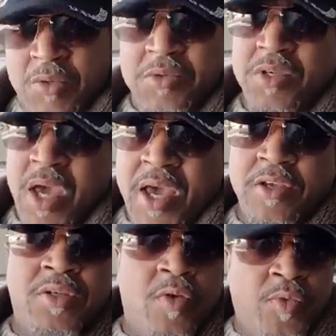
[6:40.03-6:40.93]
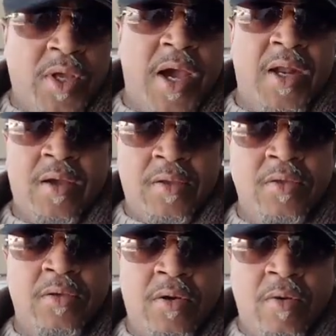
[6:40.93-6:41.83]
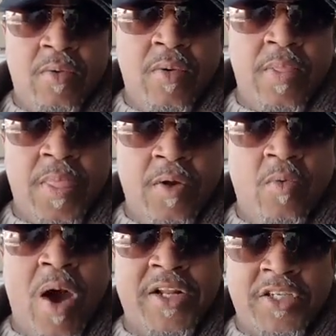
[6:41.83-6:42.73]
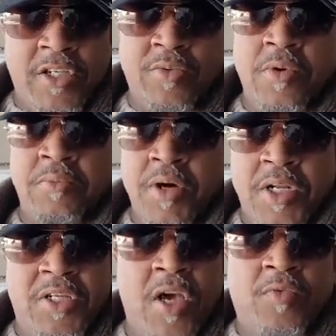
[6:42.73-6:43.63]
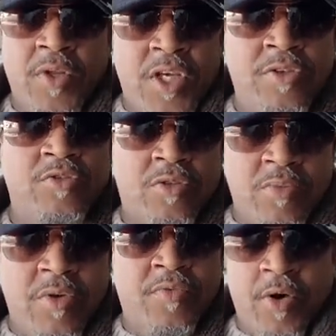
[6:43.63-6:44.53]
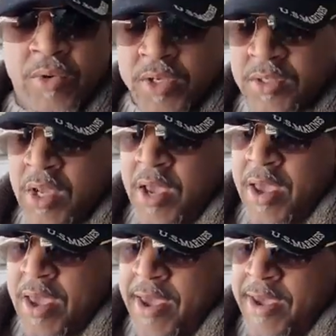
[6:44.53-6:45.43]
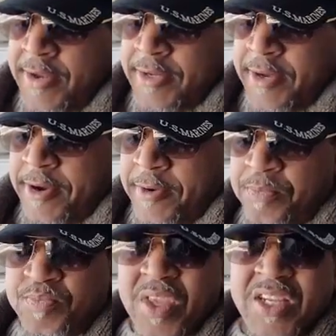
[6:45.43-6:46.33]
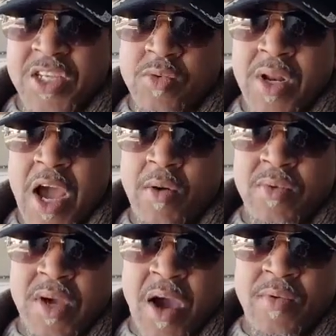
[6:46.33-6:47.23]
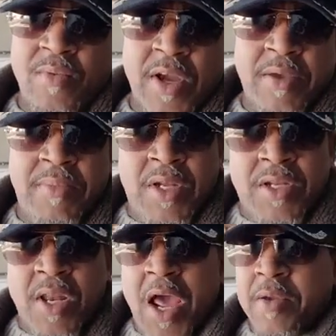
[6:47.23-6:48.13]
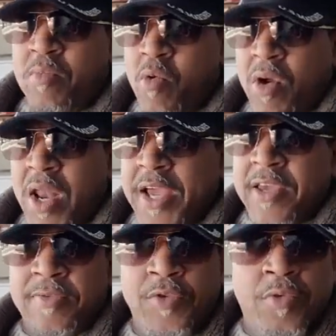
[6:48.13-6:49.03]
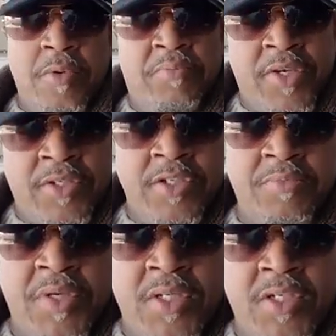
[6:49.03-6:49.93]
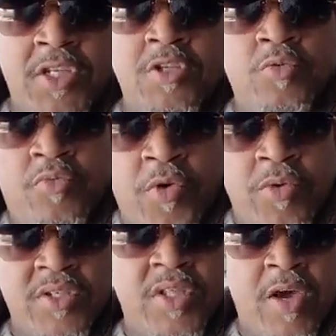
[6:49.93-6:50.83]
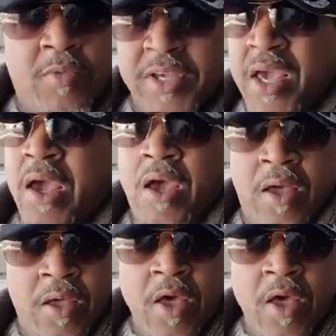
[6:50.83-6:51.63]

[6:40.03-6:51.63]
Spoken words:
yeah, you definitely gotta, watch this one, but it definitely gives you some good focus. And in this one, I would recommend it like more like if you in business meetings and you focus that way. Yeah,